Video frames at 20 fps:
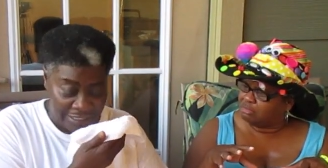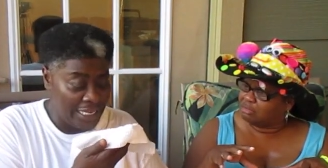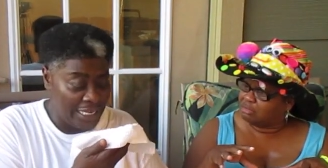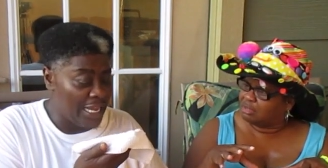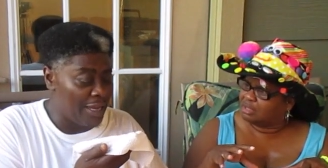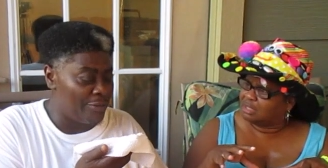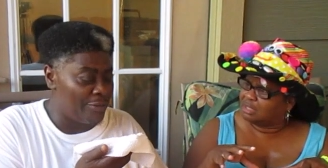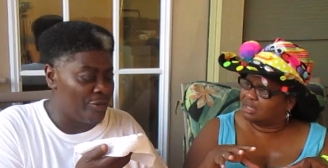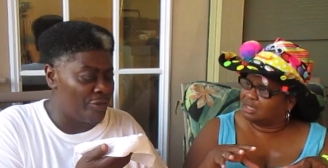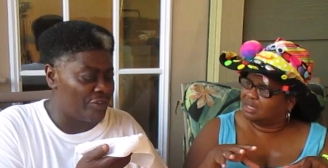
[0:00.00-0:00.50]

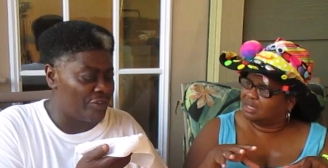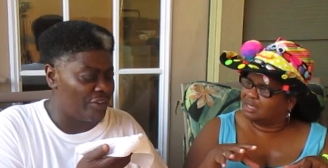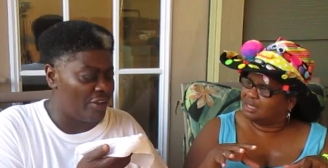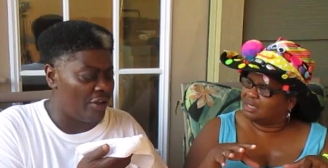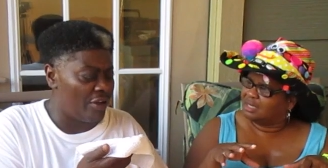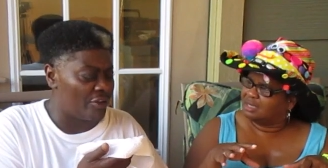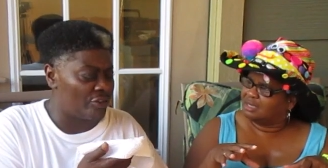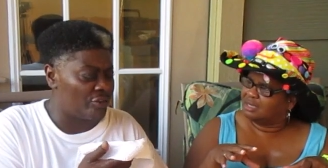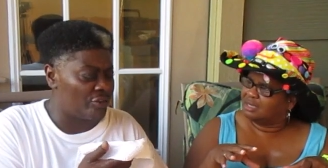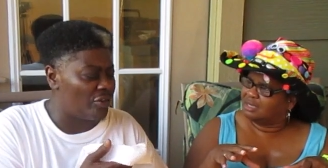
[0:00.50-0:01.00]
Speaker 1: Yeah, you
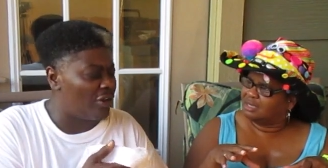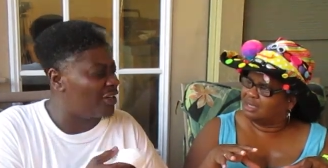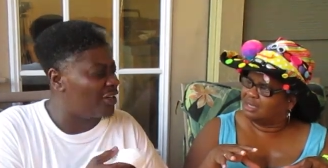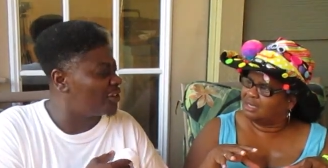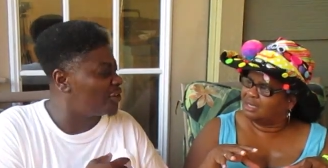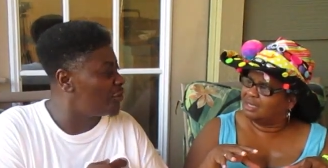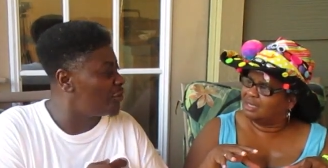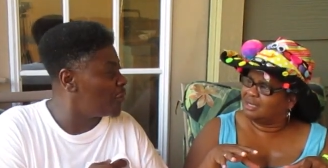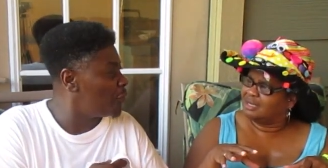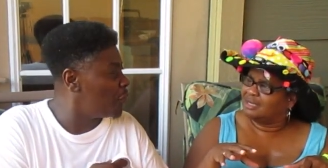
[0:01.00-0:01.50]
saw a truck
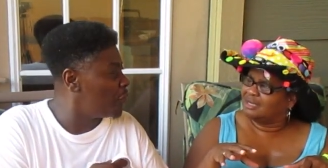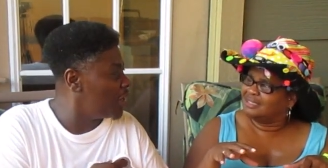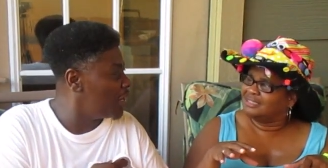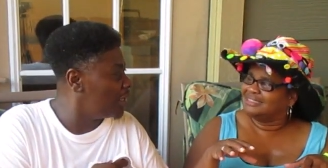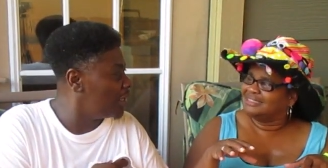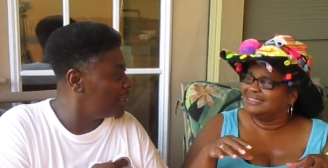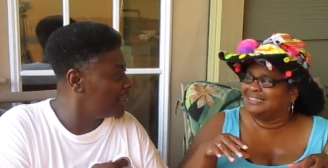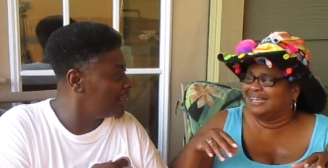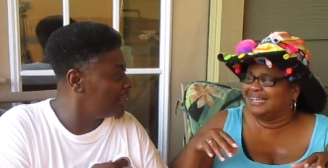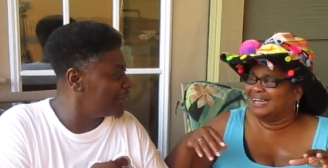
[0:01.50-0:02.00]
do a what?
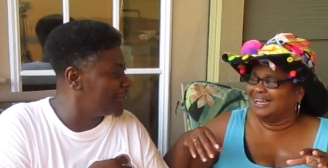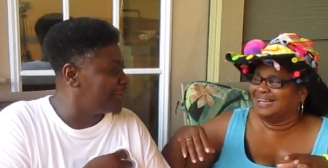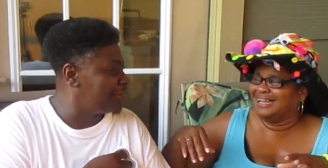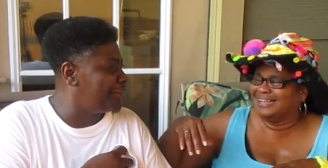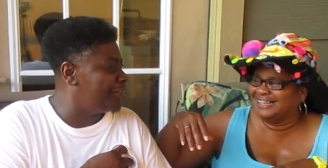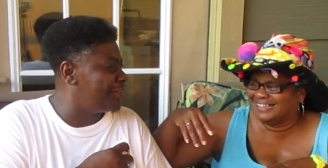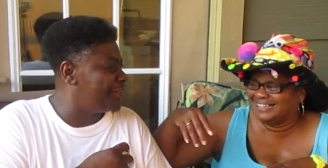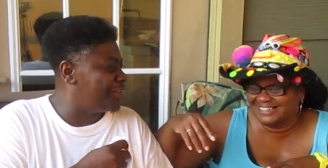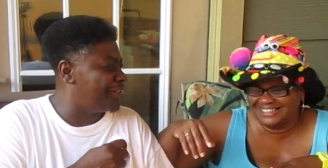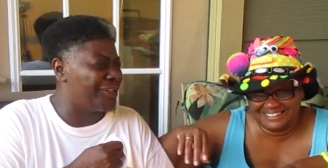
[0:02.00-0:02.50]

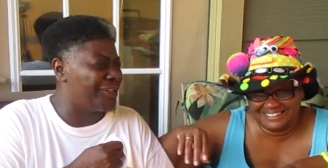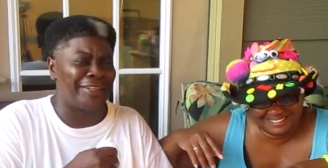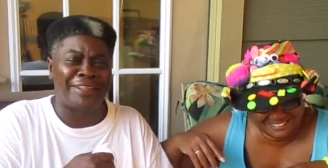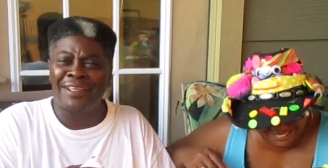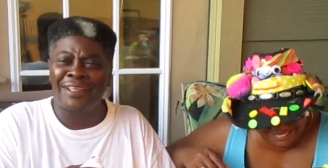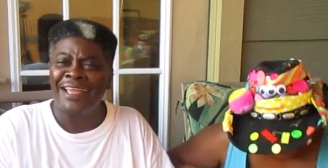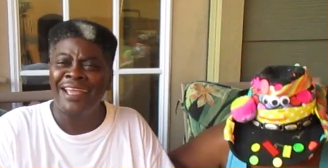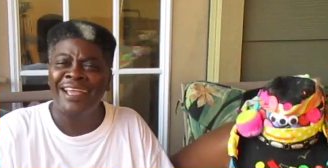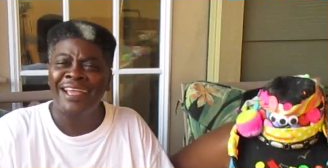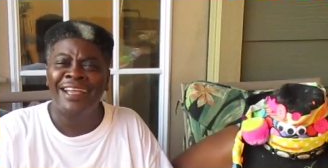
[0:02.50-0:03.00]

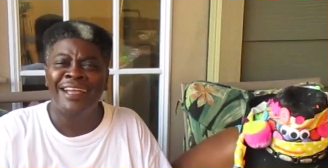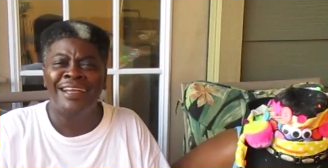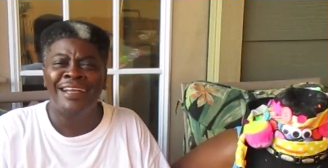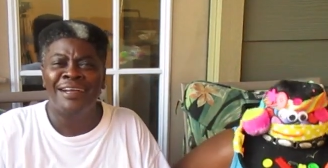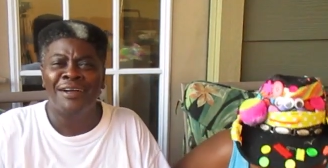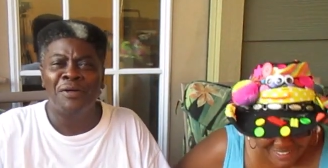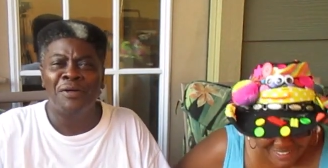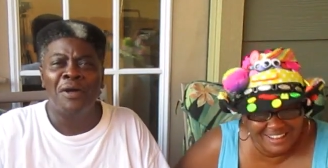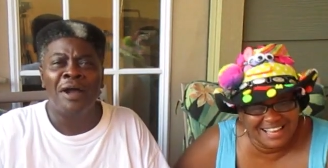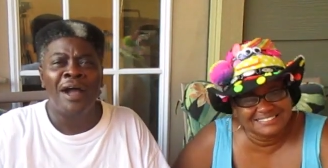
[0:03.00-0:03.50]

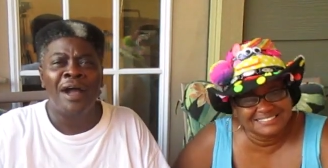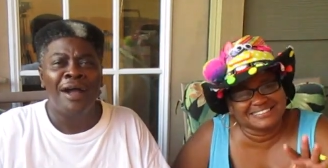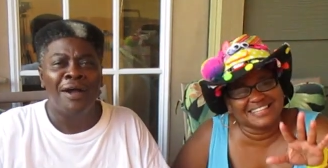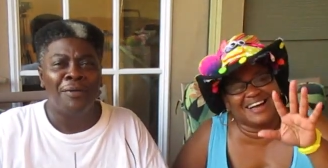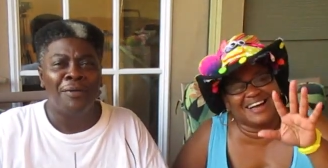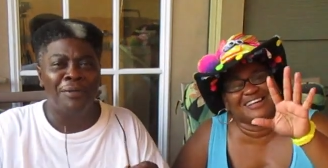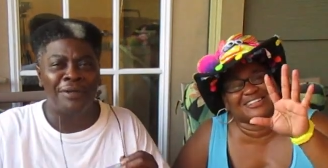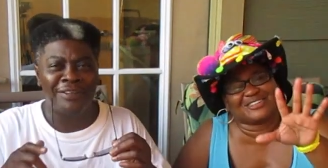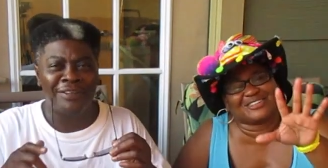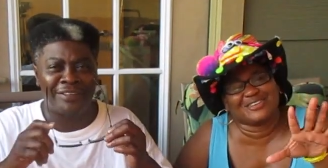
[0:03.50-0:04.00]
I
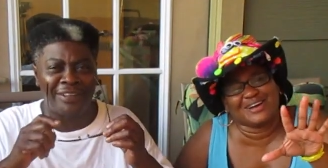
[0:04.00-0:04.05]
saw a